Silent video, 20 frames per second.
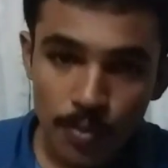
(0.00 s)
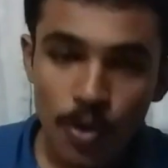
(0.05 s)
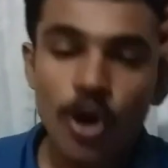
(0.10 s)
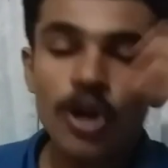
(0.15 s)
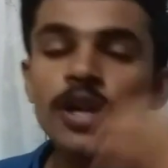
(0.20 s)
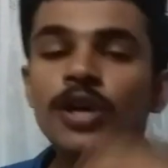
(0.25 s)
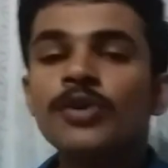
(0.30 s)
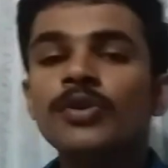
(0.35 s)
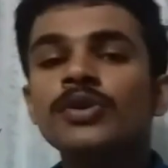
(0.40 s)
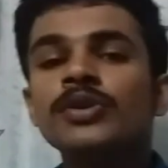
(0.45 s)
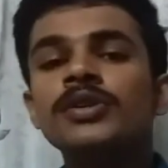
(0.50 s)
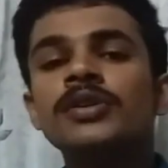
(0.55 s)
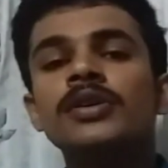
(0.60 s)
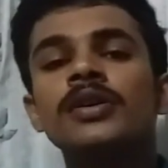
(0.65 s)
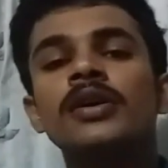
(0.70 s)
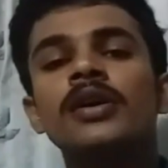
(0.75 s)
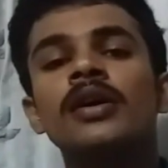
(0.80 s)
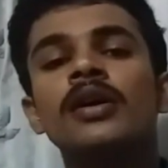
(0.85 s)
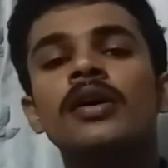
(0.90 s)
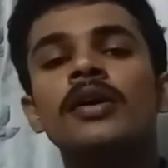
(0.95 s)
Bollywood
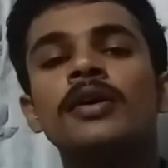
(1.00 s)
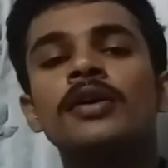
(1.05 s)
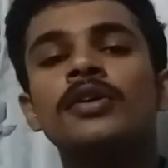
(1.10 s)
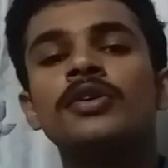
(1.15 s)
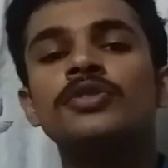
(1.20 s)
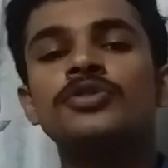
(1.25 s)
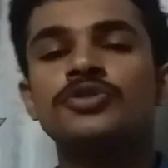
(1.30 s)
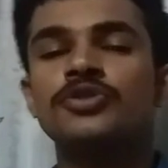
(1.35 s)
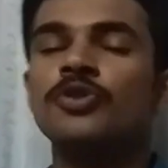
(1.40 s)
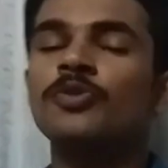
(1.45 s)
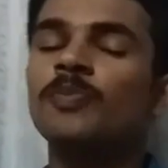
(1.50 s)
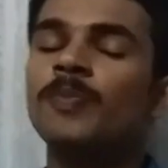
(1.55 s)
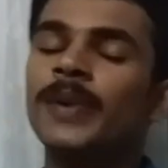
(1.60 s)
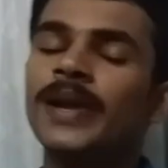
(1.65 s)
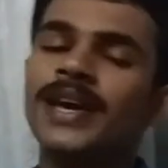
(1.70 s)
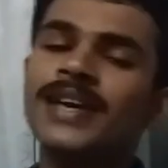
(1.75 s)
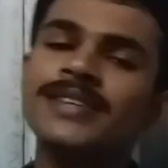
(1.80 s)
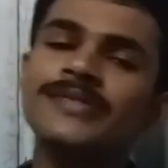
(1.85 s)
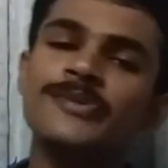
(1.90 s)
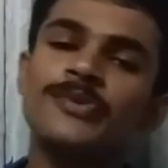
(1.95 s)
should
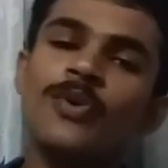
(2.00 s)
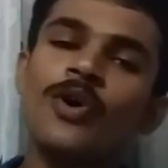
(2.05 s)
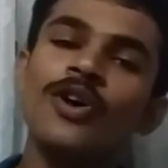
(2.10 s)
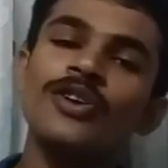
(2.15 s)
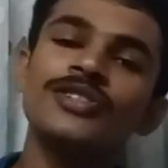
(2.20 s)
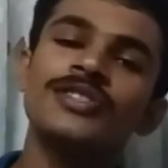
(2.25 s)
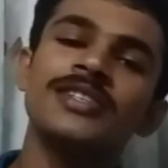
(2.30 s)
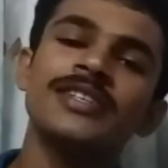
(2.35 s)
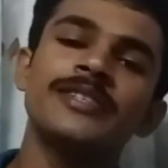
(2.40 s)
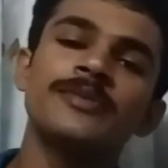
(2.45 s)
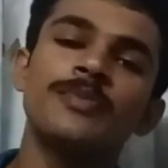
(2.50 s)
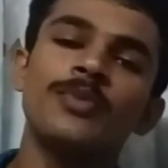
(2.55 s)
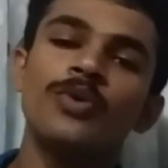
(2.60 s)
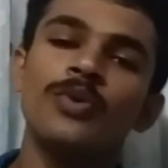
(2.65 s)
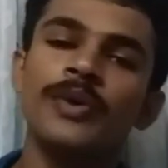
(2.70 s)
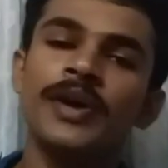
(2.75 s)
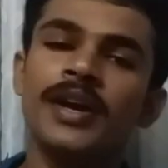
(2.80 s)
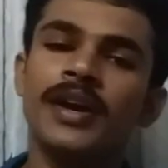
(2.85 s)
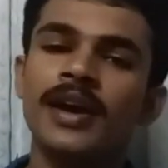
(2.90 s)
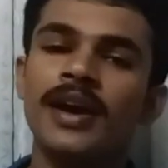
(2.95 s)
please watch this
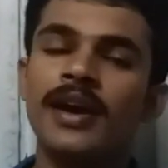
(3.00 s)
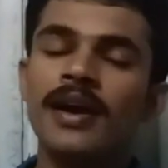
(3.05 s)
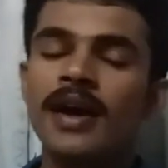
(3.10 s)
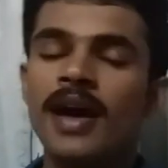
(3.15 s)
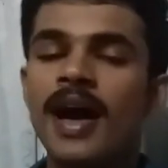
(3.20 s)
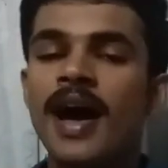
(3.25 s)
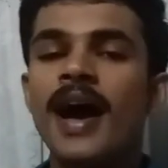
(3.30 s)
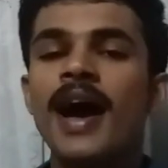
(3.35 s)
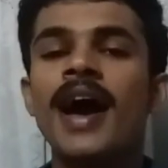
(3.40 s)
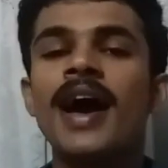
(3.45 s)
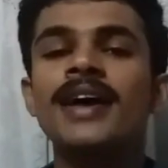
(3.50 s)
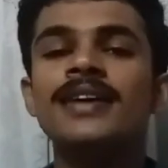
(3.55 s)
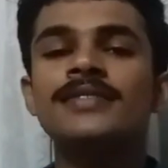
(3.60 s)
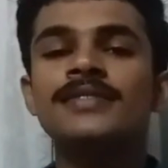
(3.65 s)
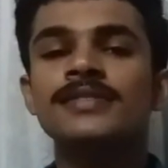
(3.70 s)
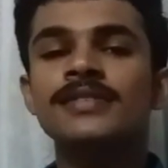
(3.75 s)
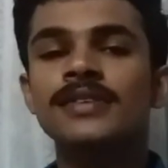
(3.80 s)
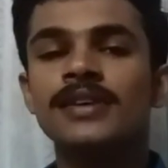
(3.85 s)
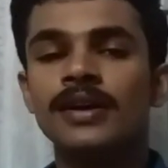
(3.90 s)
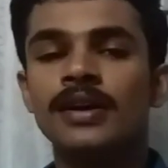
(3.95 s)
movie,
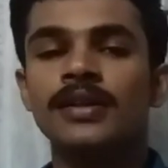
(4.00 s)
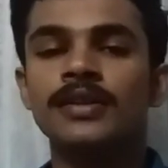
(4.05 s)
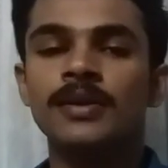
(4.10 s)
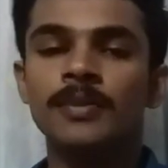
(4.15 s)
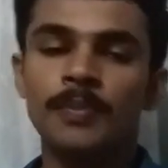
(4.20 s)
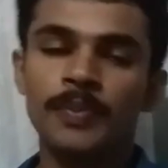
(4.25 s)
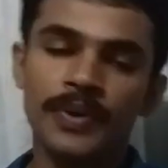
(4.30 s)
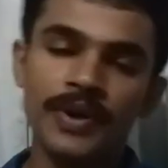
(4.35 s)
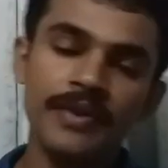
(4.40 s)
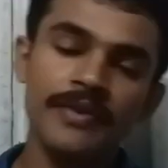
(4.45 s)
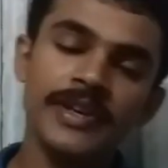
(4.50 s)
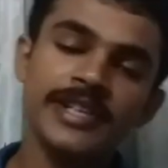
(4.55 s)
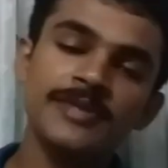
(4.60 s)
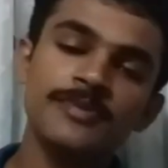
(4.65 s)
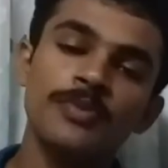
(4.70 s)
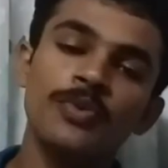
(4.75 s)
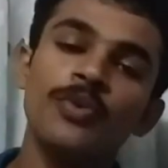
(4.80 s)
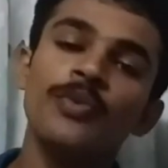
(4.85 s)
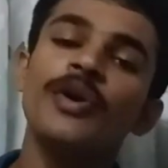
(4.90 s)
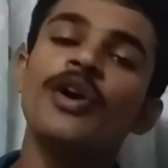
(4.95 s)
as the
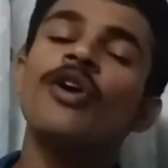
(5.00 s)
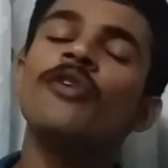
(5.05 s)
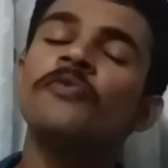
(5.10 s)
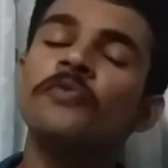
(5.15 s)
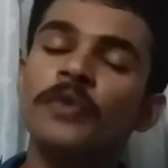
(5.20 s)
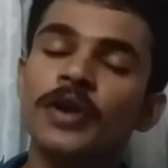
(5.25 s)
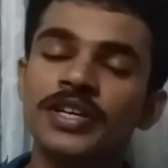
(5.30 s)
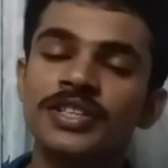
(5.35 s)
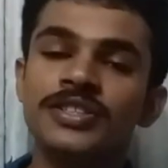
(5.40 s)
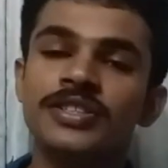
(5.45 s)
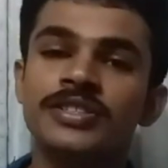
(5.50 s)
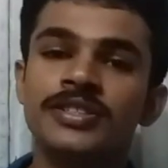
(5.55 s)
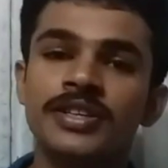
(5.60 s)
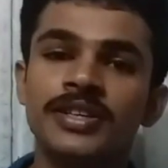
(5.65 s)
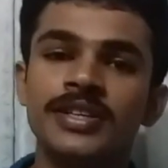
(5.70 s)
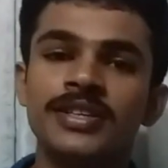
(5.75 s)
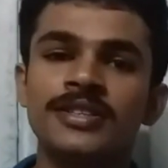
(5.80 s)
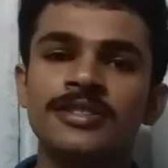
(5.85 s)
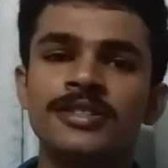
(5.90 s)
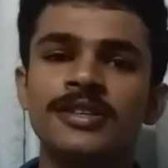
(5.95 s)
previous movie of Rakshit
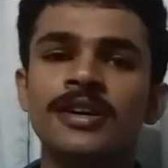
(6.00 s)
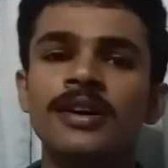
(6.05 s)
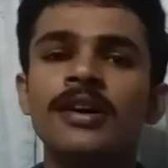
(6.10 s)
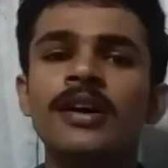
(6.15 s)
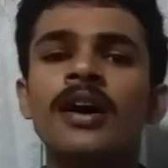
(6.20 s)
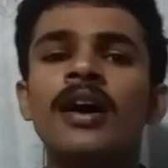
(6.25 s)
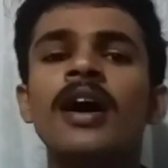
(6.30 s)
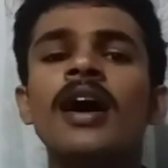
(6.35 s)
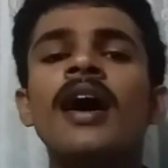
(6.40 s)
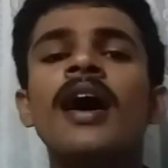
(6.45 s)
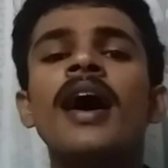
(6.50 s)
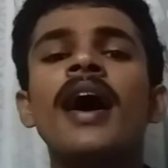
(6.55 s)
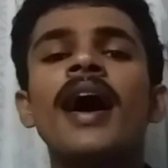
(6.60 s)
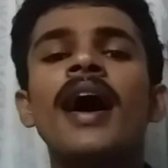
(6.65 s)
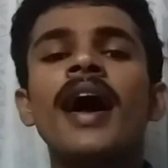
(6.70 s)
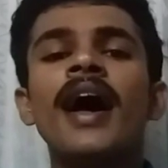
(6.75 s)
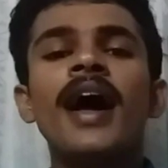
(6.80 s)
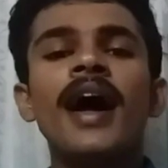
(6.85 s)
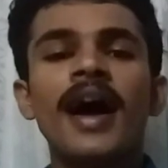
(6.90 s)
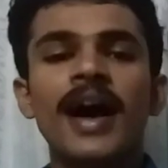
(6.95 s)
Shetty sir
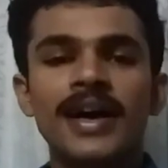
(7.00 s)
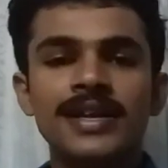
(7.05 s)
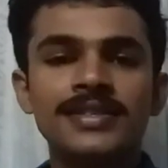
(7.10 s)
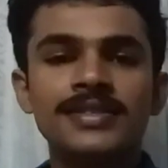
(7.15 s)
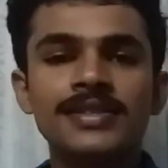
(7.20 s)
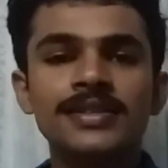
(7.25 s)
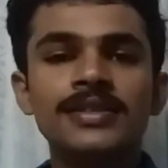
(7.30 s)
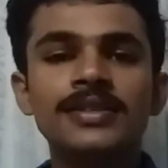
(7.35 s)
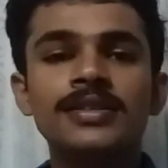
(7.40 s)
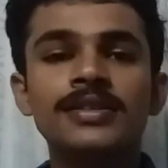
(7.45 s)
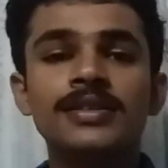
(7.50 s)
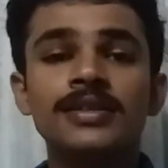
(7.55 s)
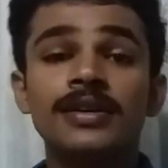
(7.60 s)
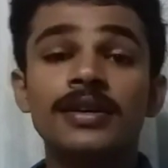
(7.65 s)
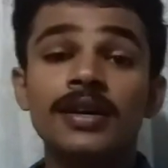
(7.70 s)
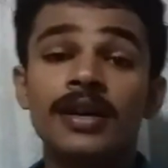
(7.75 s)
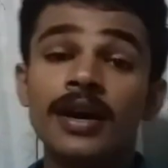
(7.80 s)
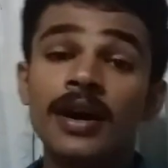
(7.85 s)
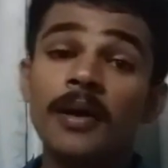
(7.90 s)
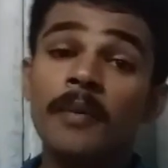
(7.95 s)
hasn't
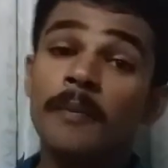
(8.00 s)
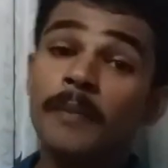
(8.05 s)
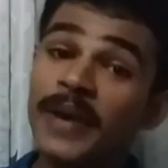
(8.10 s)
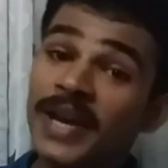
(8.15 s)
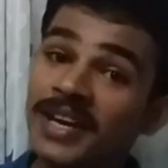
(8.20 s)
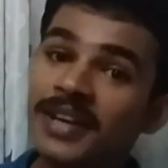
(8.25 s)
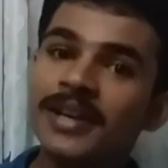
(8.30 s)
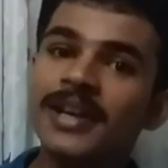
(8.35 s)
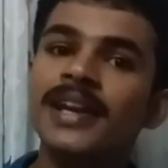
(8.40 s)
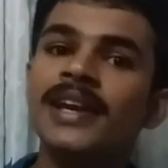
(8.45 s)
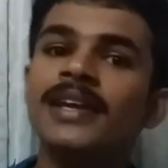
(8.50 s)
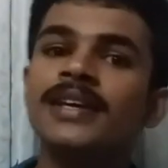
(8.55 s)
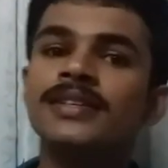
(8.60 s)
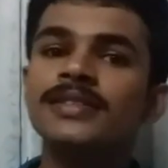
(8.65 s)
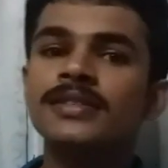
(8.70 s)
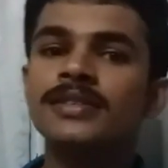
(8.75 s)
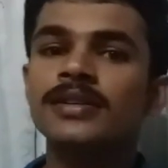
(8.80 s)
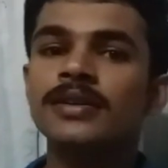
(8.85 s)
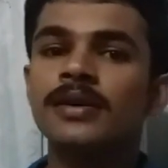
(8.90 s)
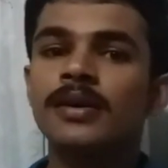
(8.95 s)
been
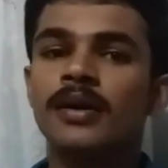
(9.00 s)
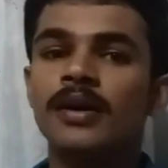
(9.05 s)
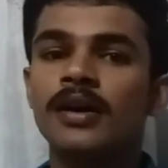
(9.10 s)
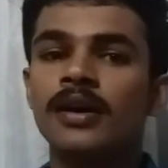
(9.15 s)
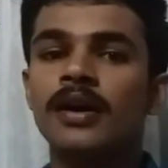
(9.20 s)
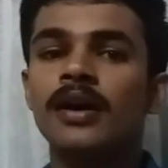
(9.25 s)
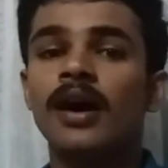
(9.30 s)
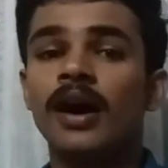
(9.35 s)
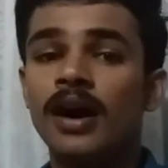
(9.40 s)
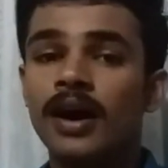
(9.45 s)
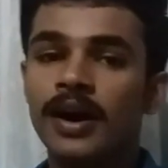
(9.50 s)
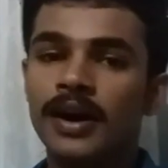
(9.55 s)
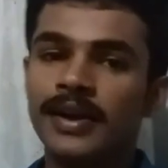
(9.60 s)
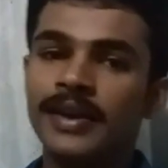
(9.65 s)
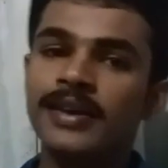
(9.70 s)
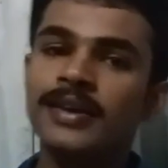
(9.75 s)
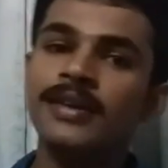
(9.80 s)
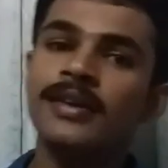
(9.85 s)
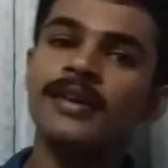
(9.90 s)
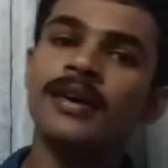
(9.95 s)
released
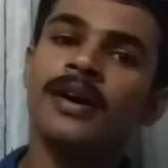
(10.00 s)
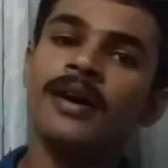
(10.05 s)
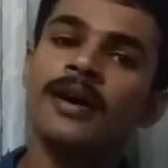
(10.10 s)
in